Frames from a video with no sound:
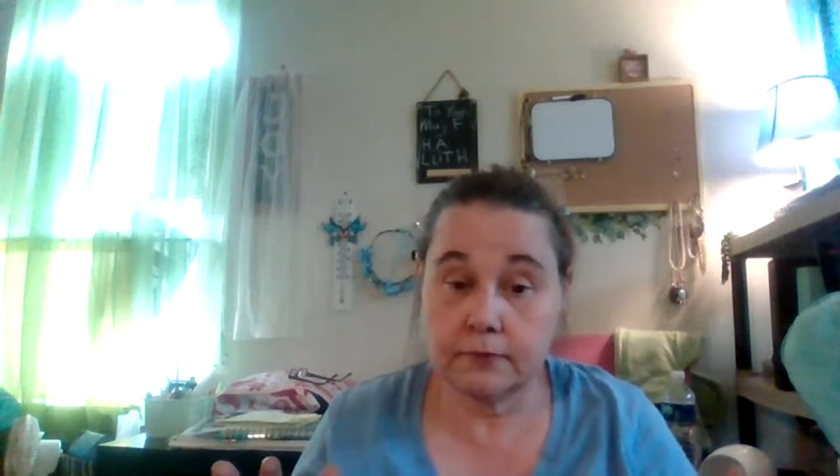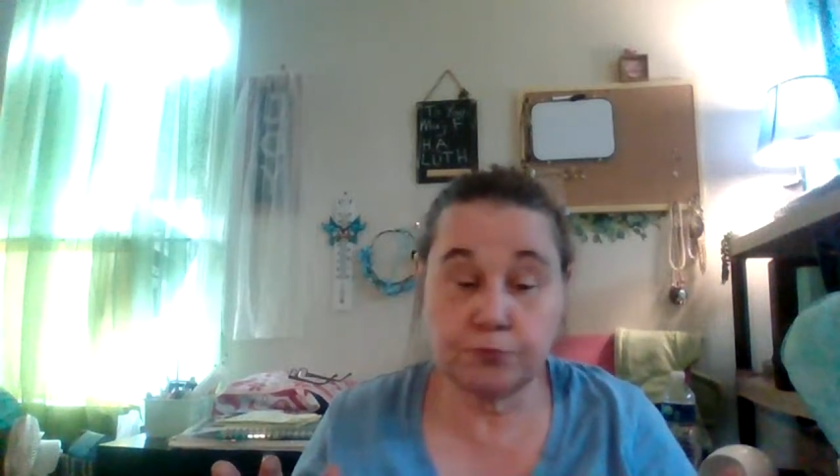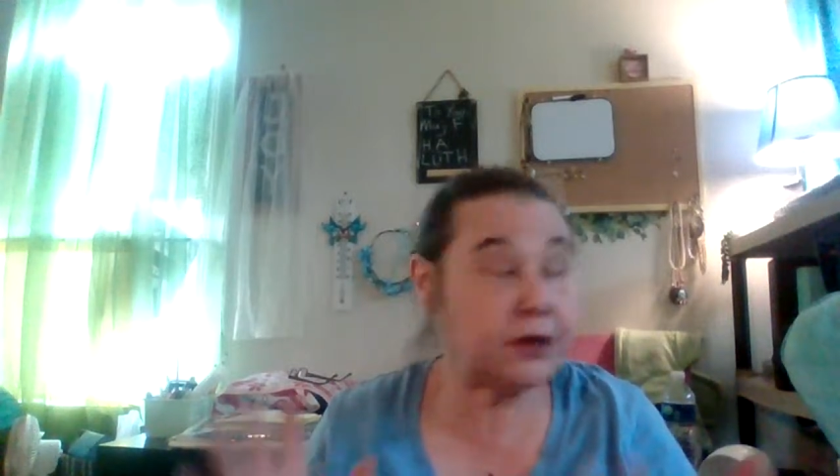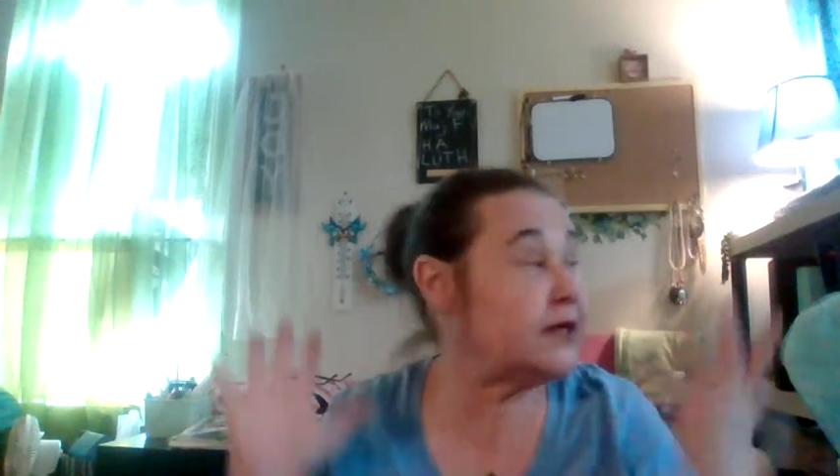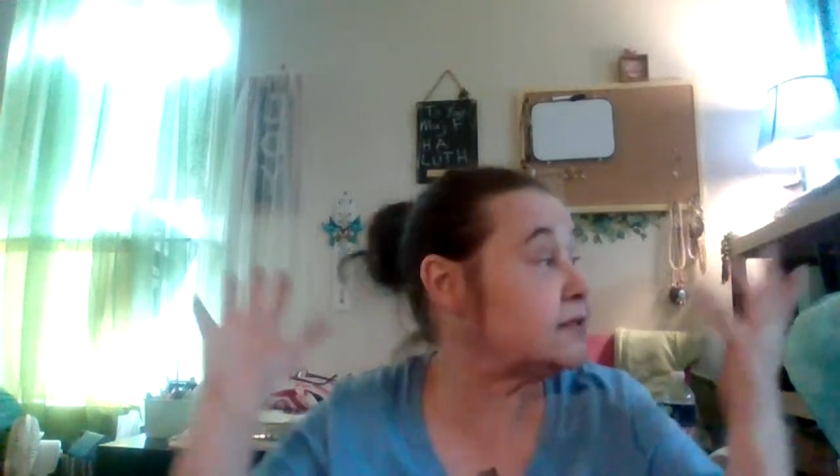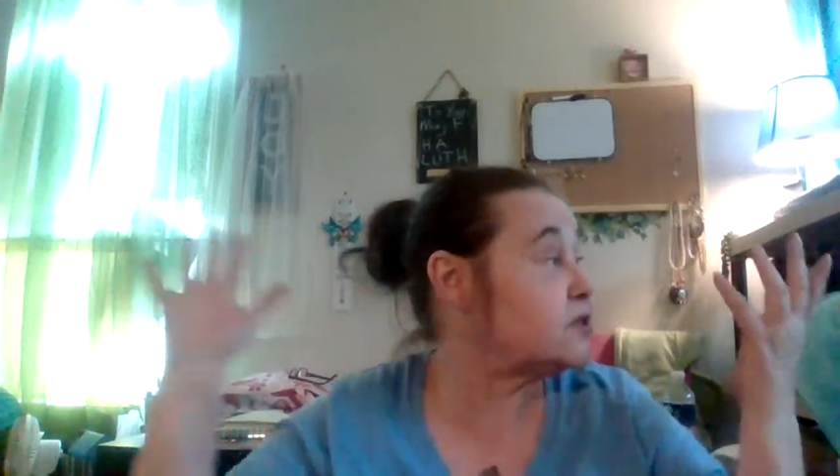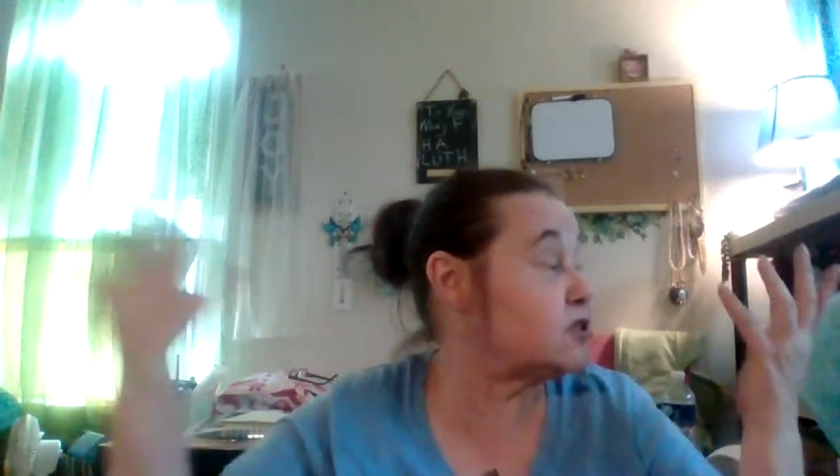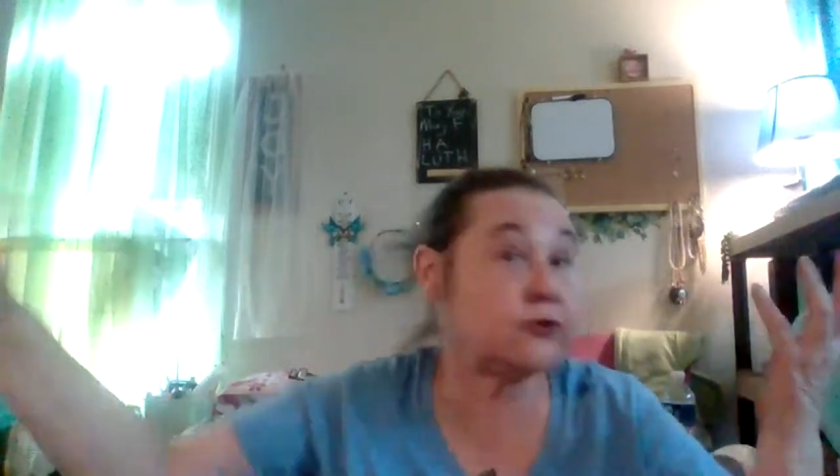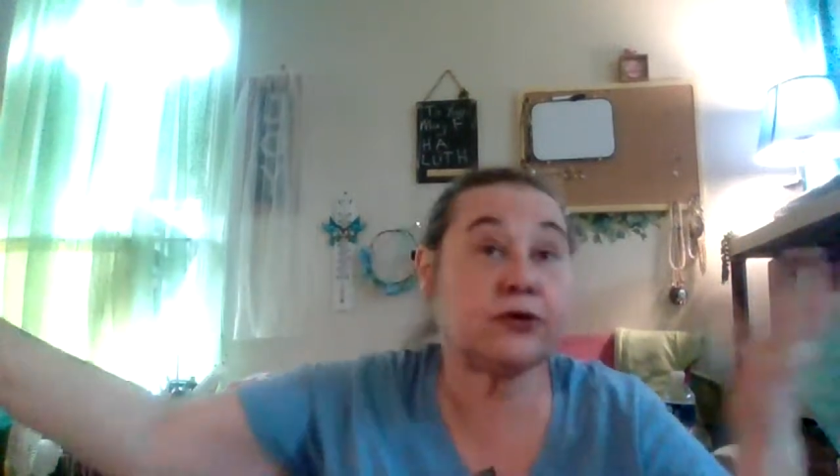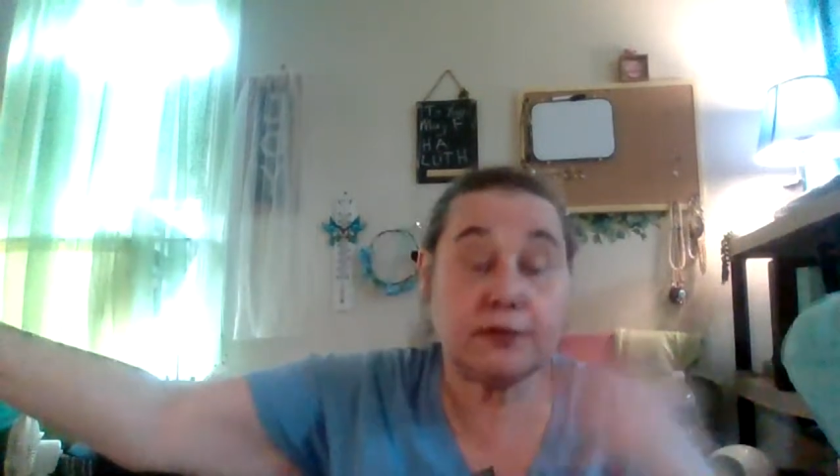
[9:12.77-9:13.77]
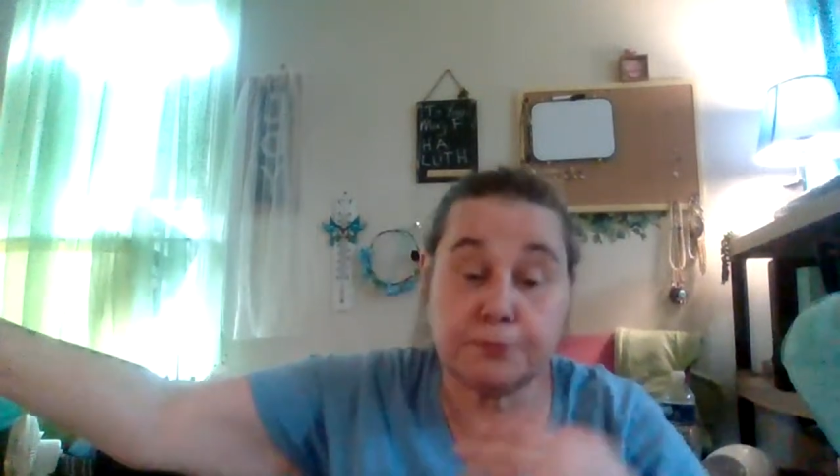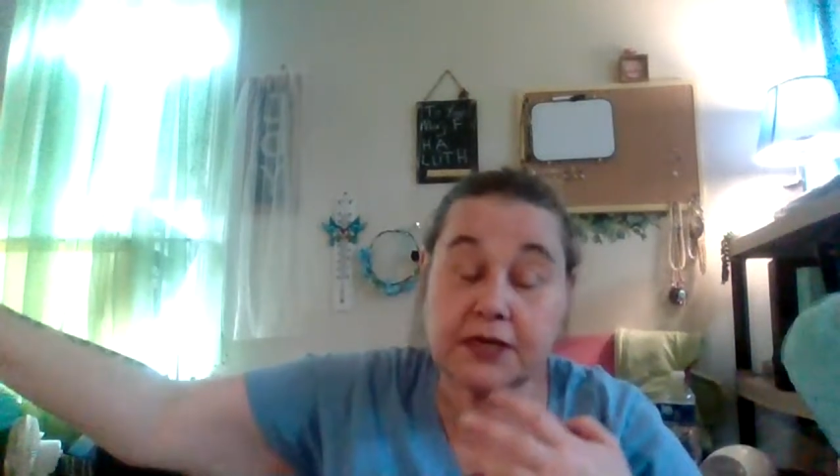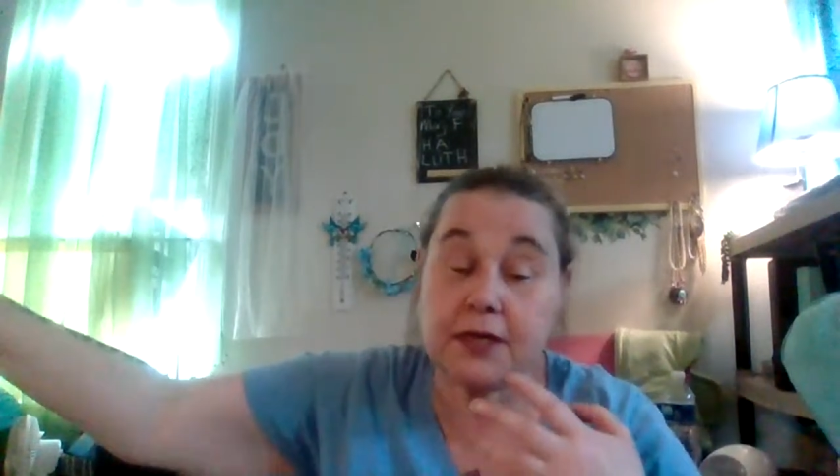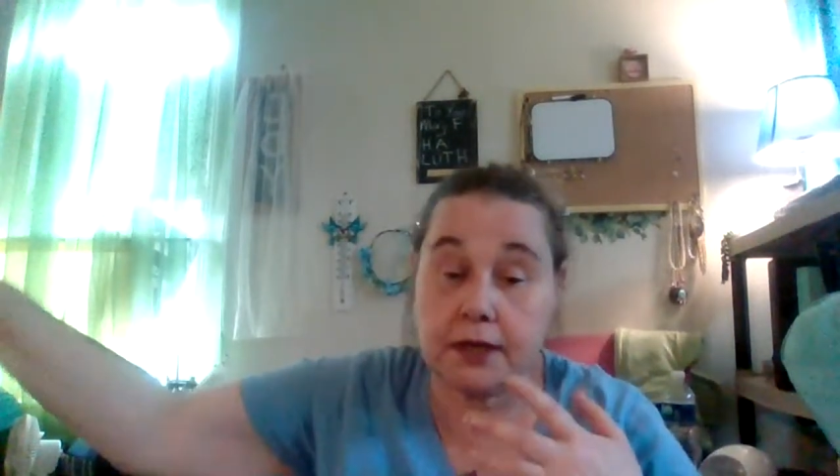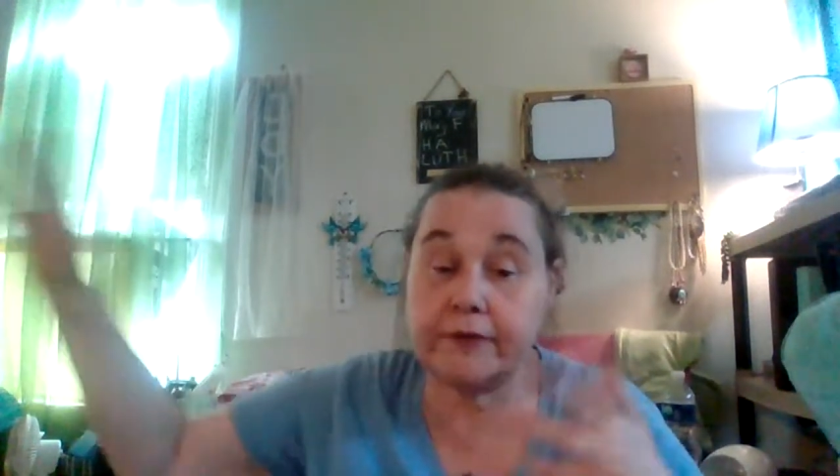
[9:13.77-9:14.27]
But so it
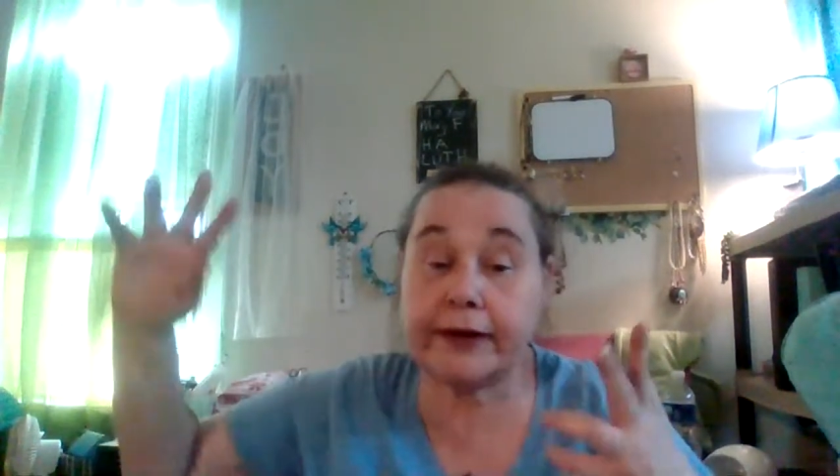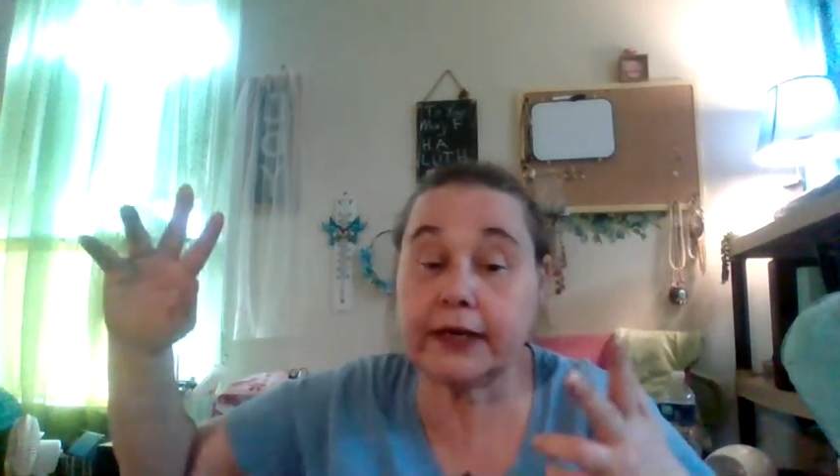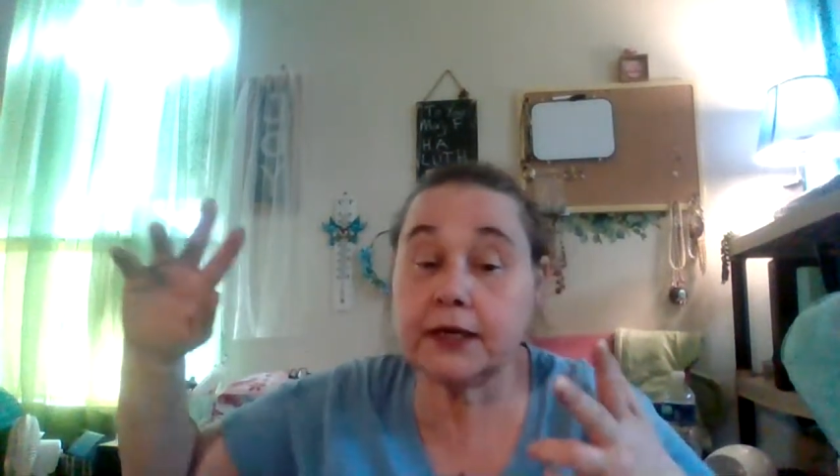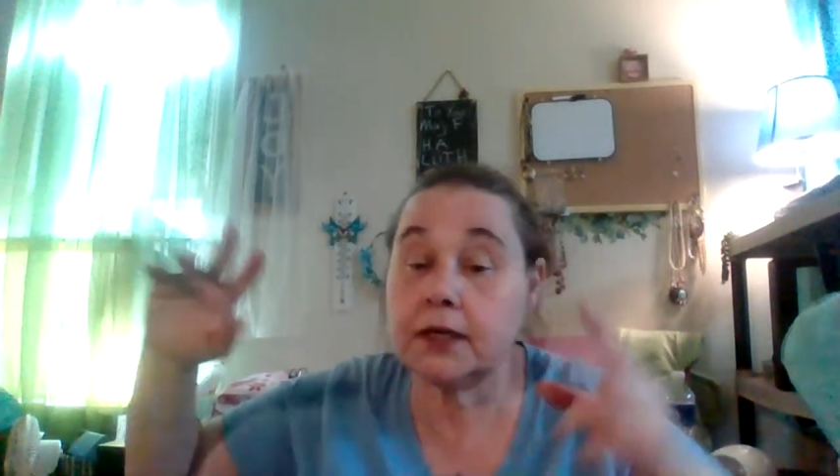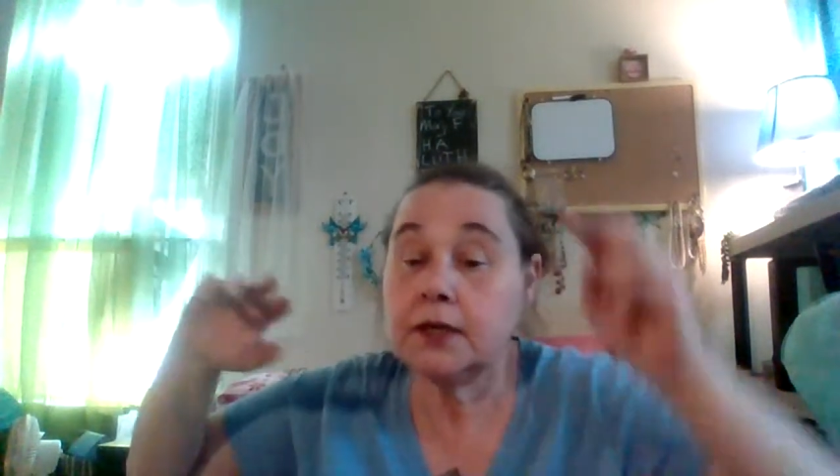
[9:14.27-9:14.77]
might, right?